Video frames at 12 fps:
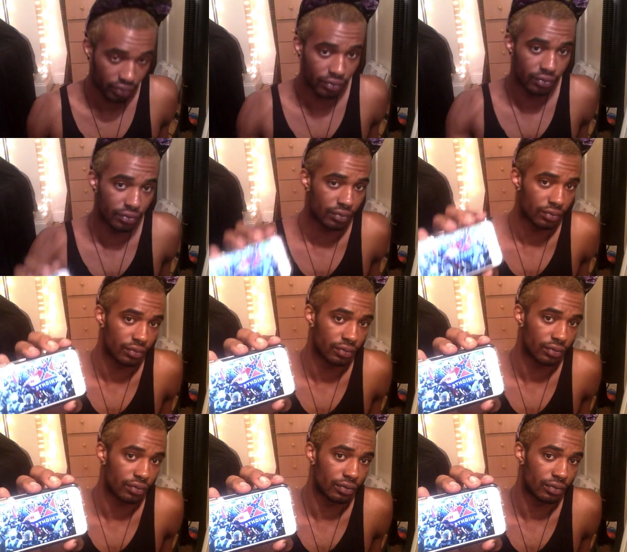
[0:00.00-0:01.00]

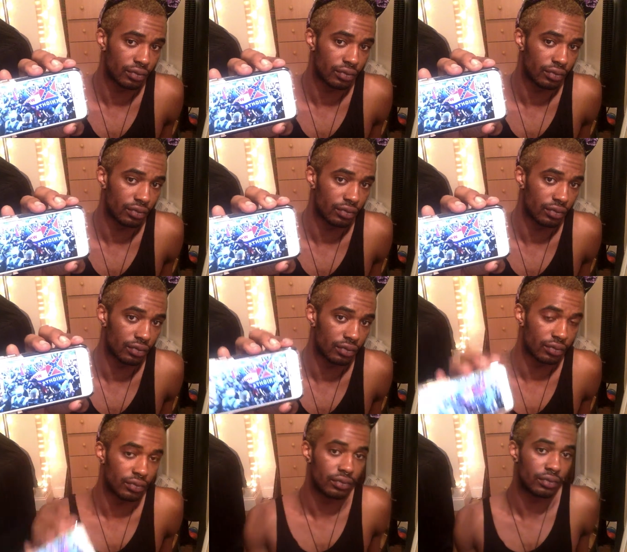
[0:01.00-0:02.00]

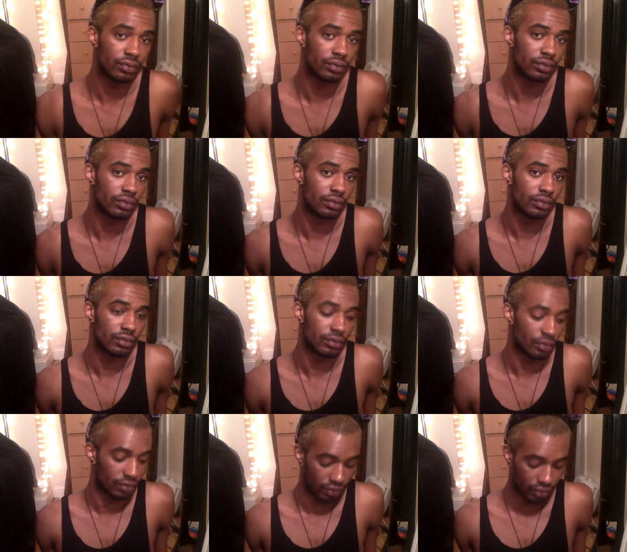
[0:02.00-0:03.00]

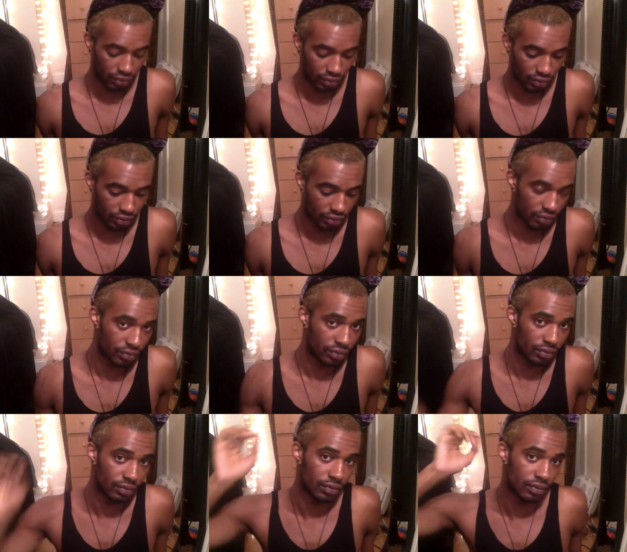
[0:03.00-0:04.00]

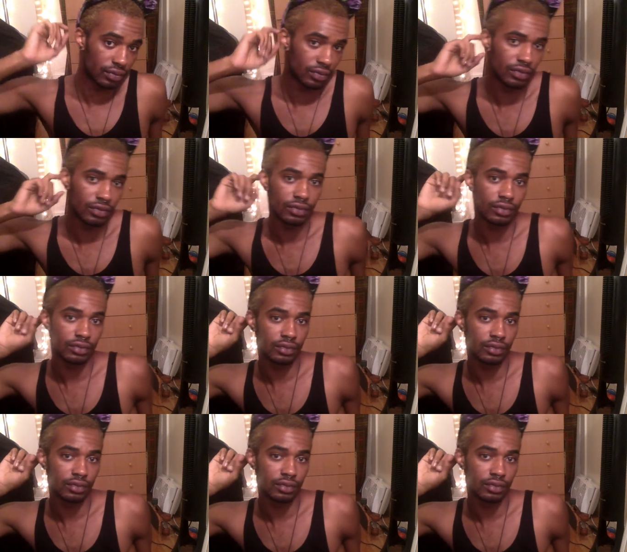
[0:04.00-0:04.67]
Nothing is said.